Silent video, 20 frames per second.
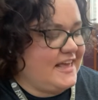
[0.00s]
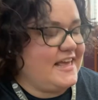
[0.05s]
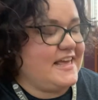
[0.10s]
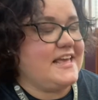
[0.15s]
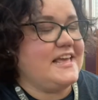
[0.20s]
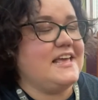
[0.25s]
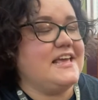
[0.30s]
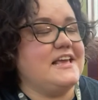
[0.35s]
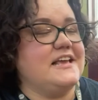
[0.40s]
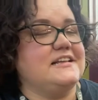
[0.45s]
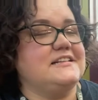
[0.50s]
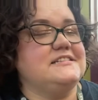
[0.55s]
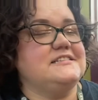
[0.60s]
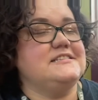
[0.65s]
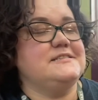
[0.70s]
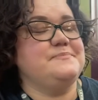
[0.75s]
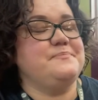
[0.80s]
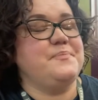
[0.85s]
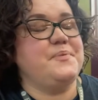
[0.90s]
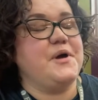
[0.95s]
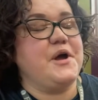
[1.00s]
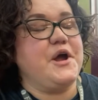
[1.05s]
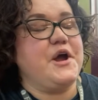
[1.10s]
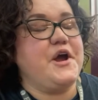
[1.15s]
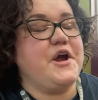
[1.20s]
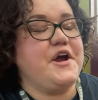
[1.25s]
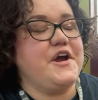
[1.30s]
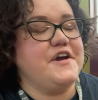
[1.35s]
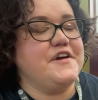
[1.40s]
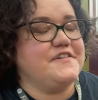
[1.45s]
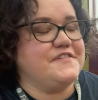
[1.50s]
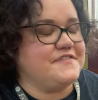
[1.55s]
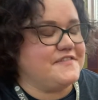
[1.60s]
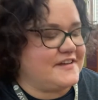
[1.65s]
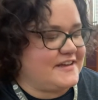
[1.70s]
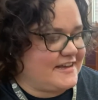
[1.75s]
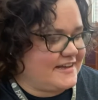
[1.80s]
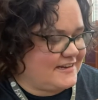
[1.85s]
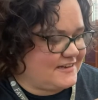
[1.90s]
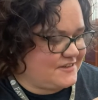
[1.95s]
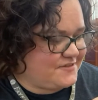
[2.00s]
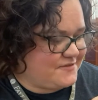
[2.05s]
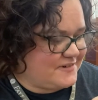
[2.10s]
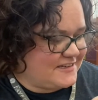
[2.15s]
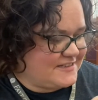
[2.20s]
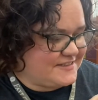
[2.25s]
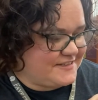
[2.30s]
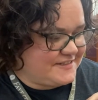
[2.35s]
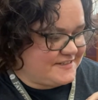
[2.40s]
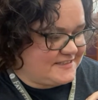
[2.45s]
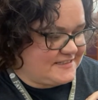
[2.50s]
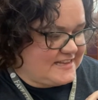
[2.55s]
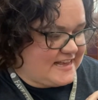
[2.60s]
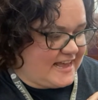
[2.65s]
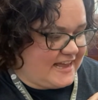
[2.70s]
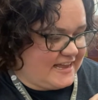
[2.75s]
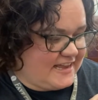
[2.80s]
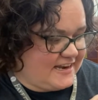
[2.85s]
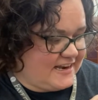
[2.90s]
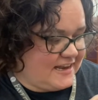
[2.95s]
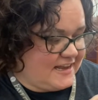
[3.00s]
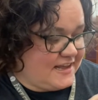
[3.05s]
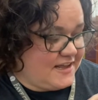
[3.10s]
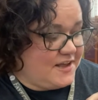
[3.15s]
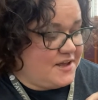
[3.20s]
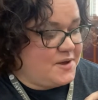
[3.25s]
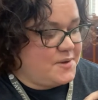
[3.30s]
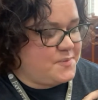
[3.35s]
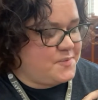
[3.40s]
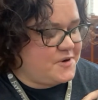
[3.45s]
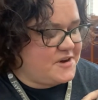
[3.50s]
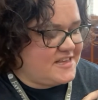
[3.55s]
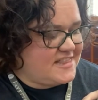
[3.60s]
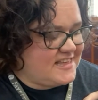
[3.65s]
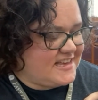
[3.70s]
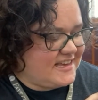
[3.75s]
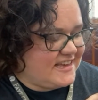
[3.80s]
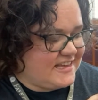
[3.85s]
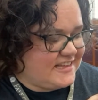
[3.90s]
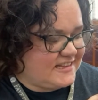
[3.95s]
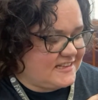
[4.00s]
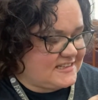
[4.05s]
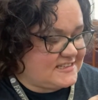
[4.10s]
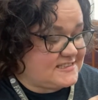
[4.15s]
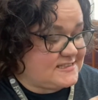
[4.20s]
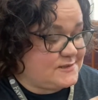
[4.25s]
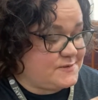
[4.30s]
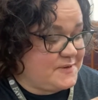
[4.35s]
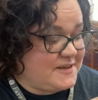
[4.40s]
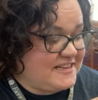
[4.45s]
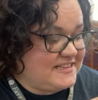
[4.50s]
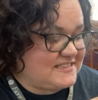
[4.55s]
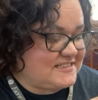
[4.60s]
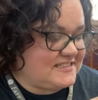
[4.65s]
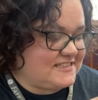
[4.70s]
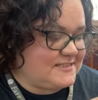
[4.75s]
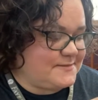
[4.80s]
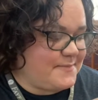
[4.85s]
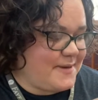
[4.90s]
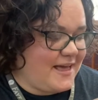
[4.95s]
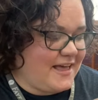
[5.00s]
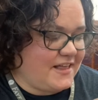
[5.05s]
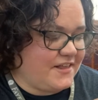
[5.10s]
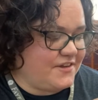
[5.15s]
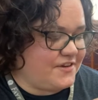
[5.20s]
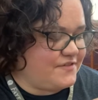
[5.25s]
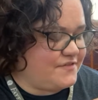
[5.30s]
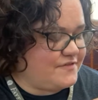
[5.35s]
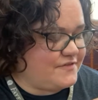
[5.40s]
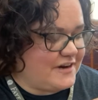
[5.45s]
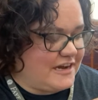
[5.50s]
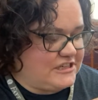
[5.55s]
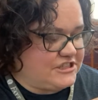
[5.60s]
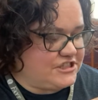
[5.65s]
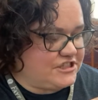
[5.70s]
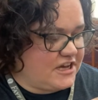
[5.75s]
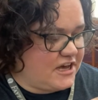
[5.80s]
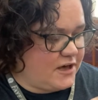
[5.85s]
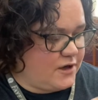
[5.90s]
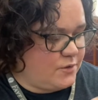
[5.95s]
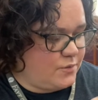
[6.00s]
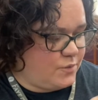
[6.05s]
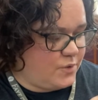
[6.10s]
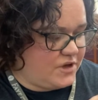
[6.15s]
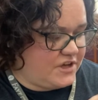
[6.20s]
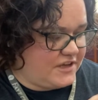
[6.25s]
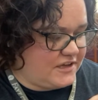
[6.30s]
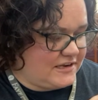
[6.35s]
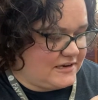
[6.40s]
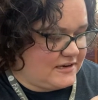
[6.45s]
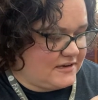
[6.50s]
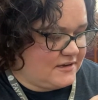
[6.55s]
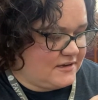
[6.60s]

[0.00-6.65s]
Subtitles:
"It's perfect," Russell said, breathing in the sweet smell of fresh cut wood.